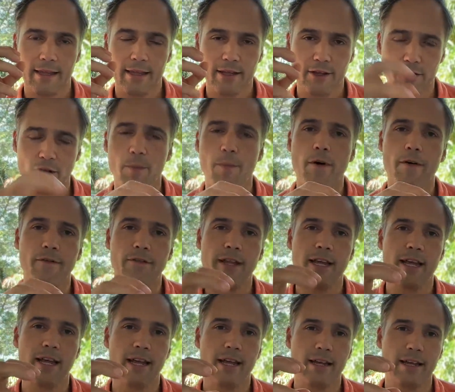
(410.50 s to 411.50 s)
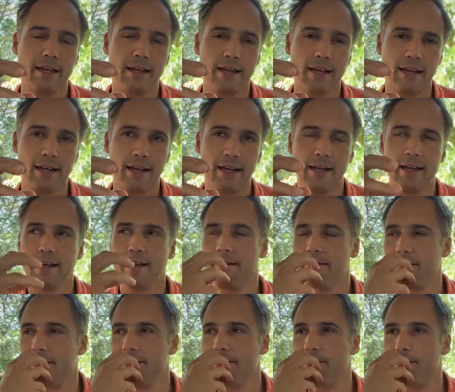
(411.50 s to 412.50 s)
Some of the
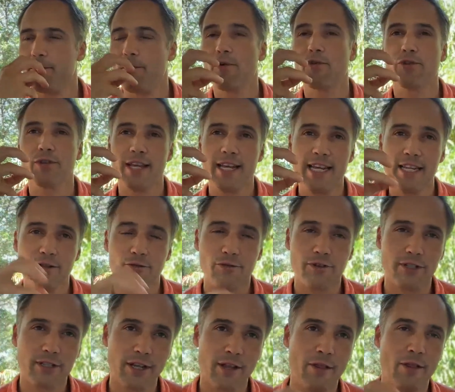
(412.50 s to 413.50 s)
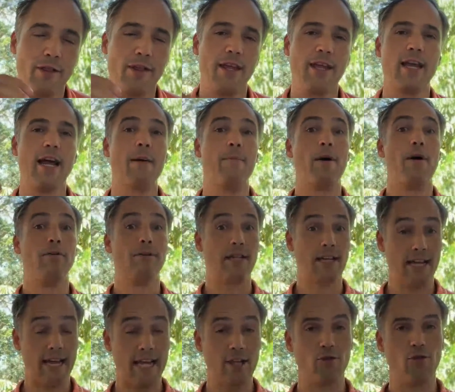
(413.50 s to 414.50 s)
most interesting thing about the
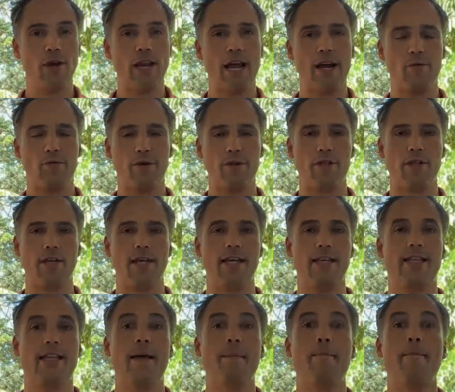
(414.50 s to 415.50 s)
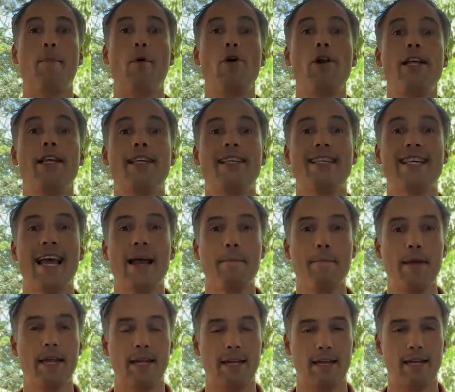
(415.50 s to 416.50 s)
Quechua language is the
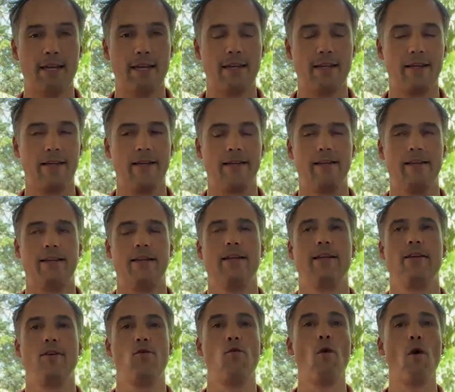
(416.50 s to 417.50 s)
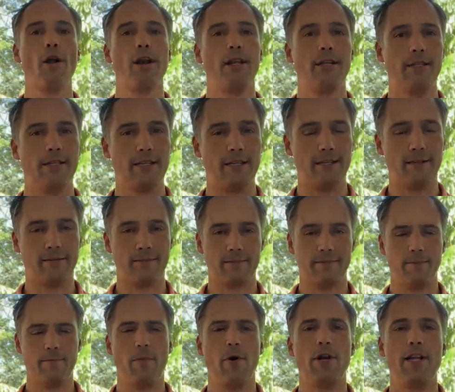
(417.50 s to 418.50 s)
polysemic quality.
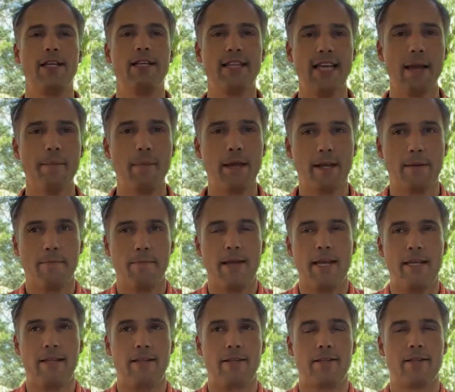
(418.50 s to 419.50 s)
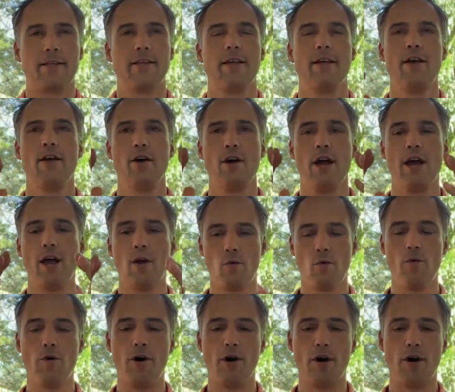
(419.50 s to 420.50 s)
Polysemic means a
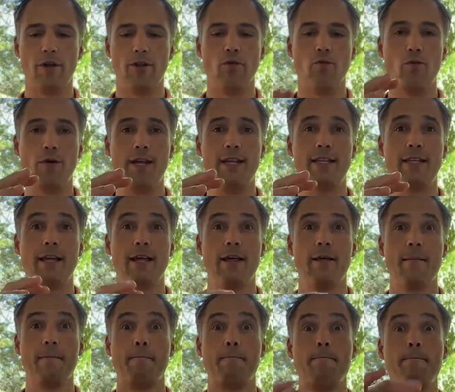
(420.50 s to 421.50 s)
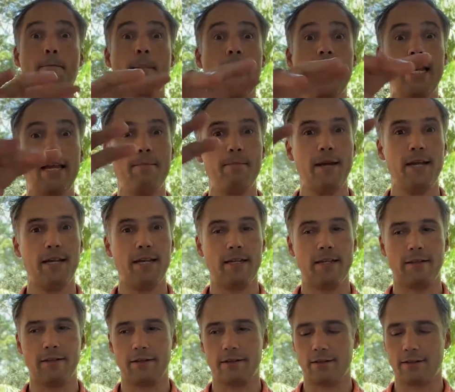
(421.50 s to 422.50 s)
word with many
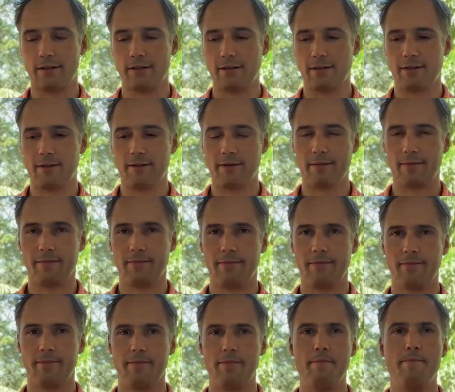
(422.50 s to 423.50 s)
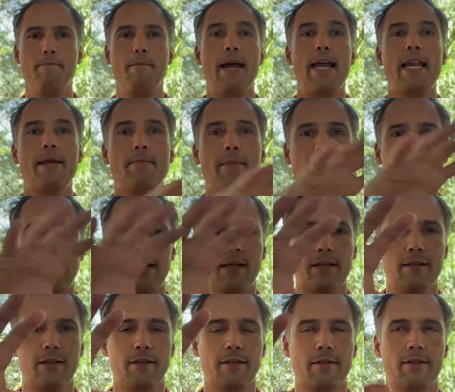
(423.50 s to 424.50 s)
meanings. Many
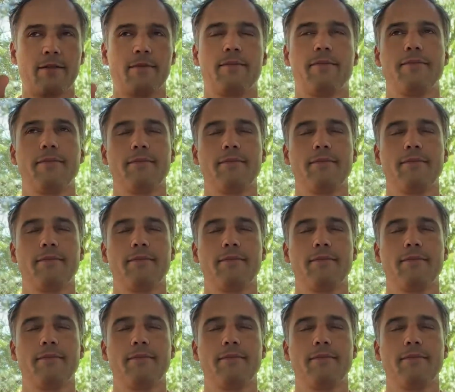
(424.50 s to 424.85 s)
meanings.